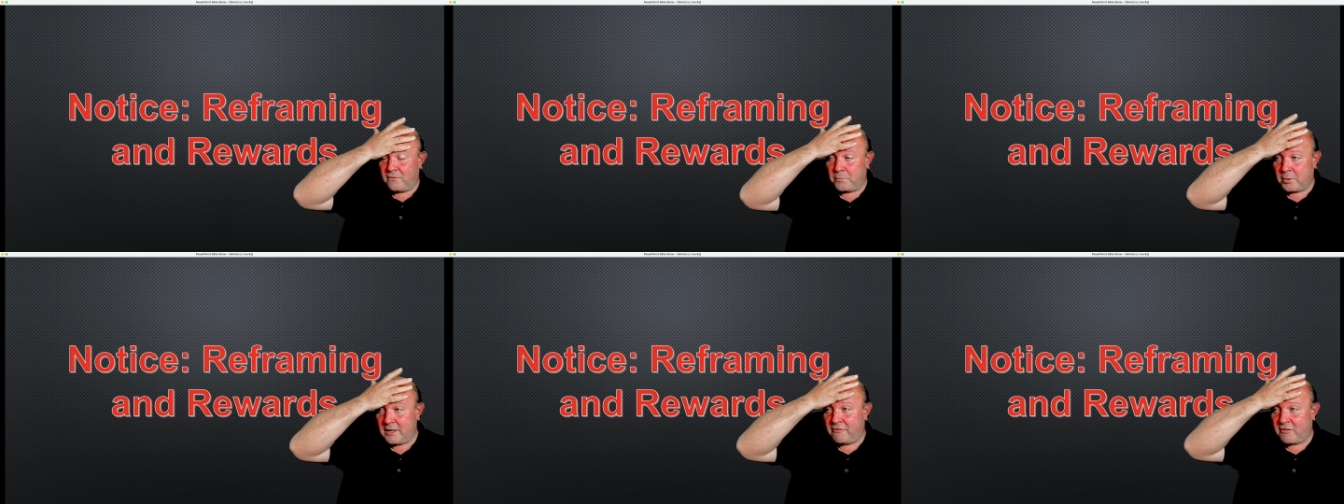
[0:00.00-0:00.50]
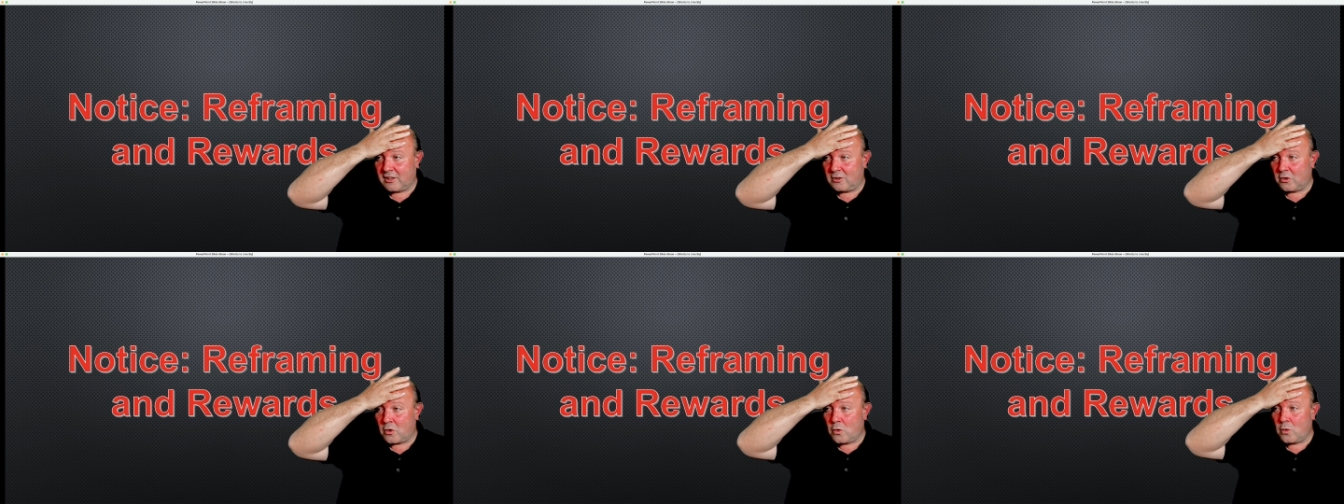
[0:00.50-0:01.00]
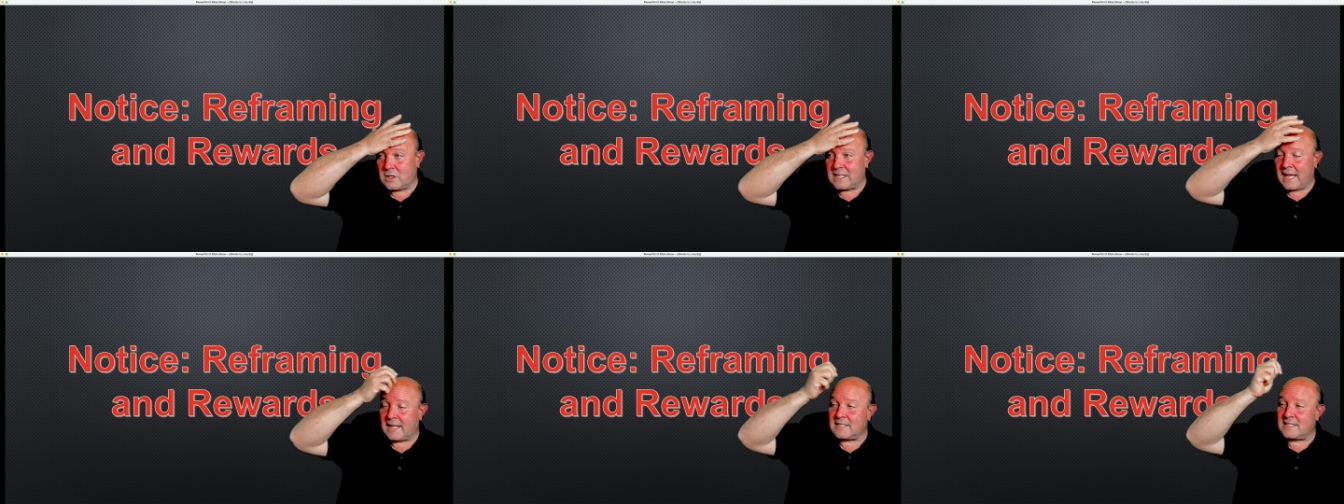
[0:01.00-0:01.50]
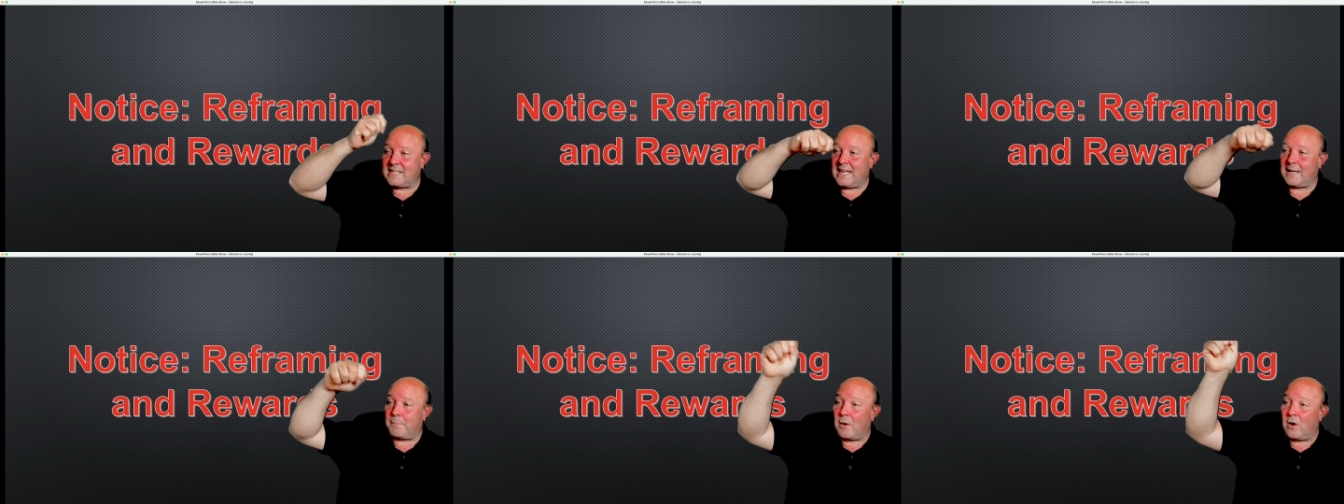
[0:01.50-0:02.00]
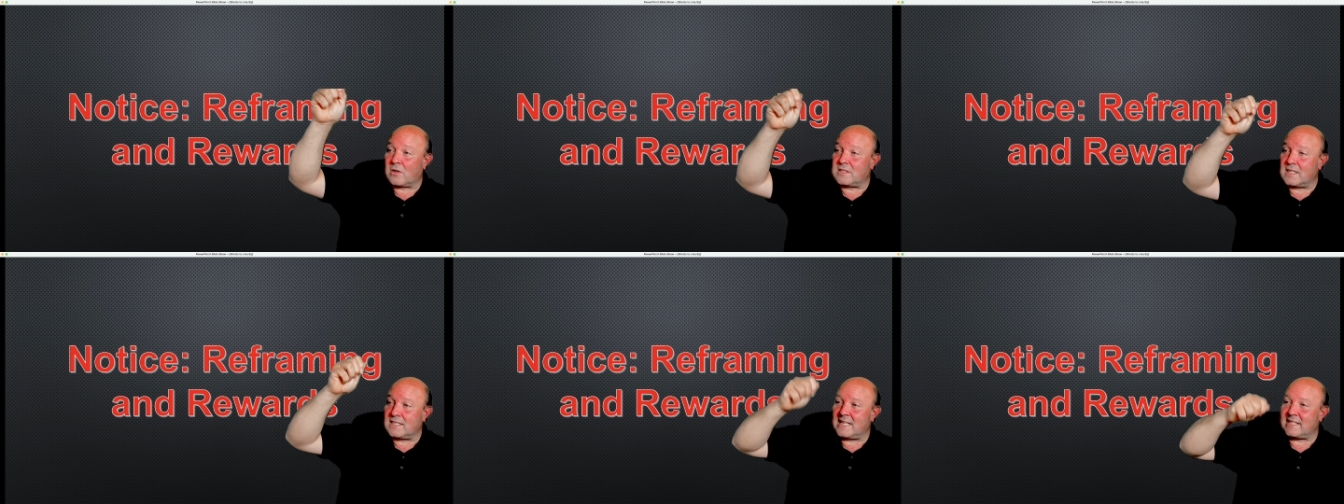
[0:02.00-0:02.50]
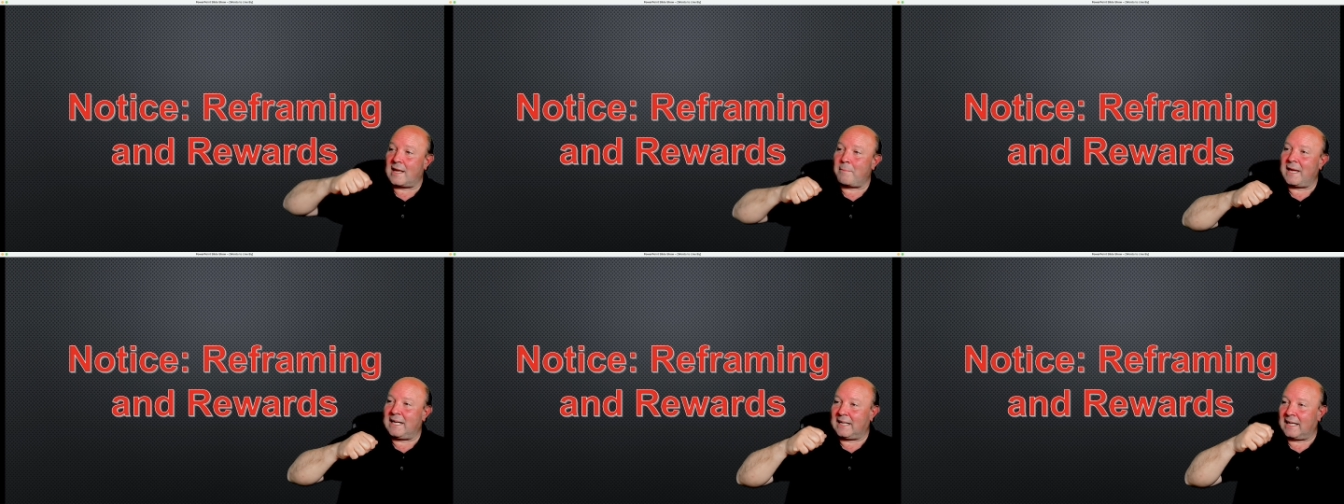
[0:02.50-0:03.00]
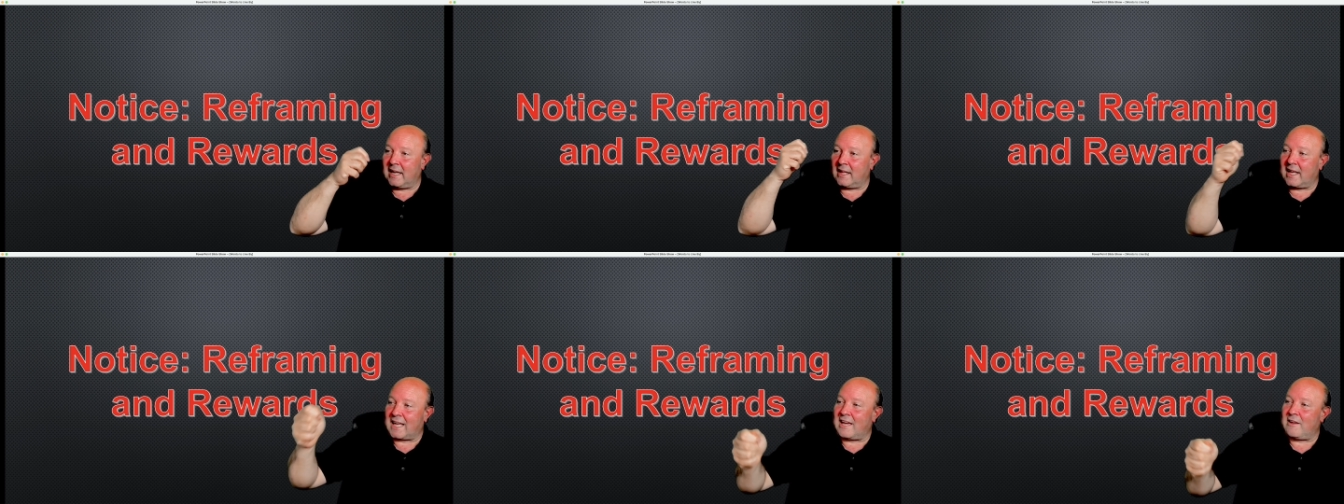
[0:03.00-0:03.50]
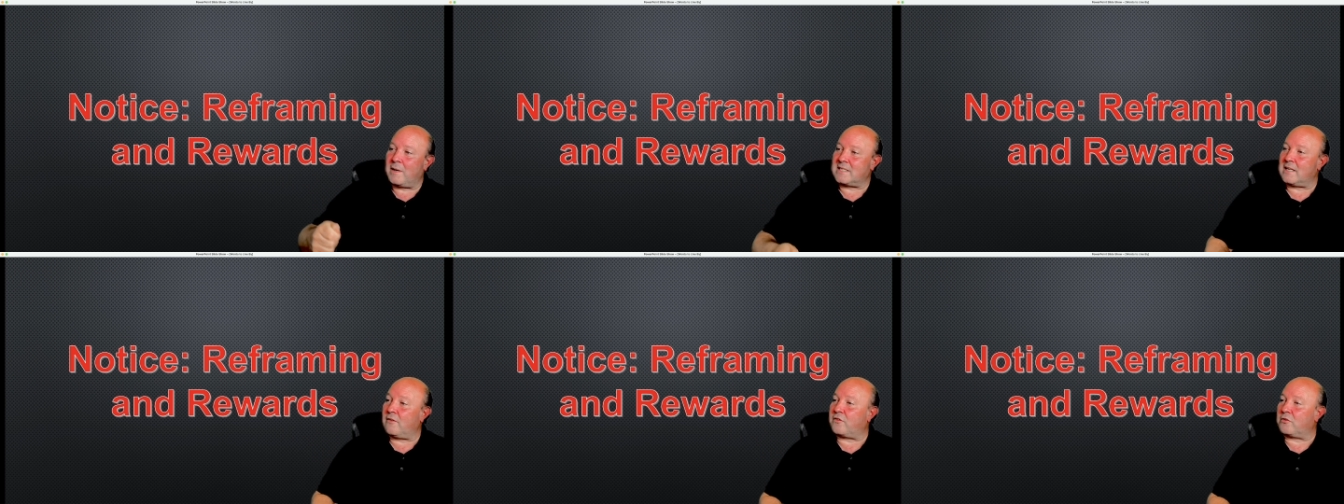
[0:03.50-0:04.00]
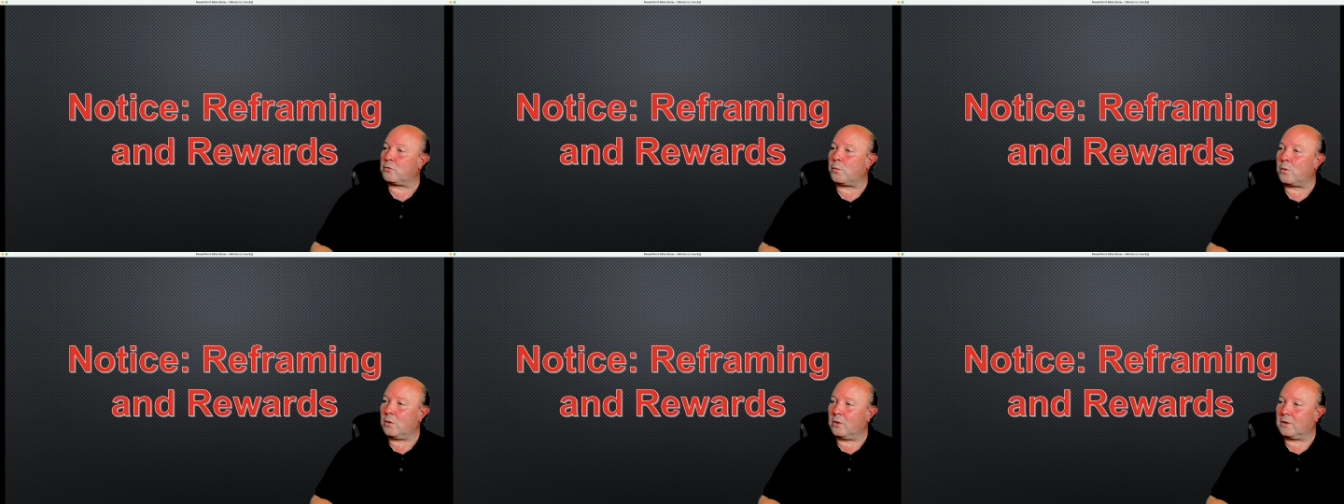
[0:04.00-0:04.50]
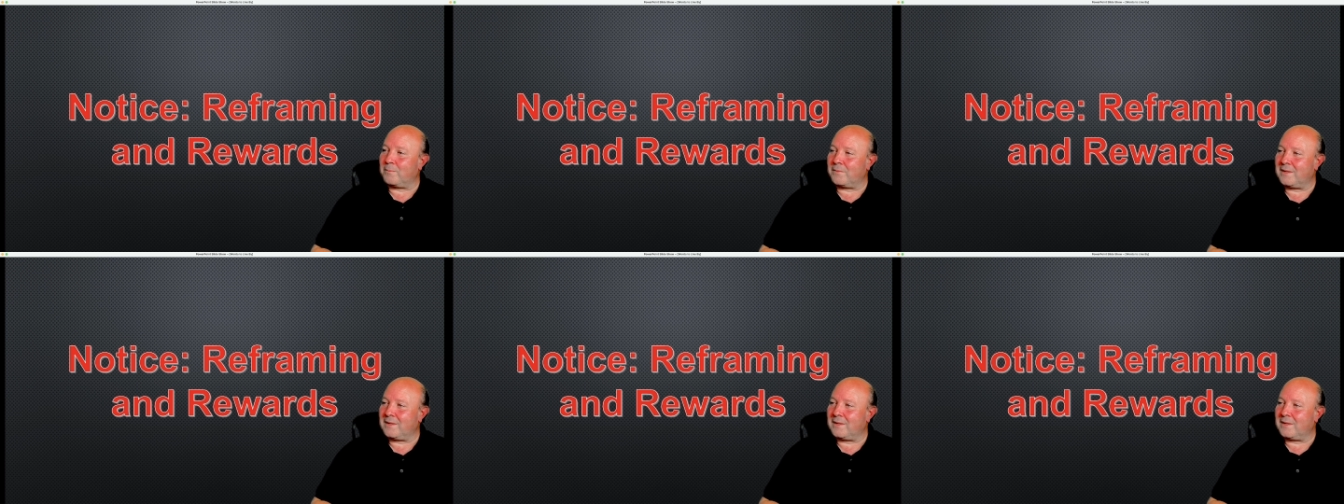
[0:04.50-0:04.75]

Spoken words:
prefrontal cortex tick box that says I made it and I gave myself the reward.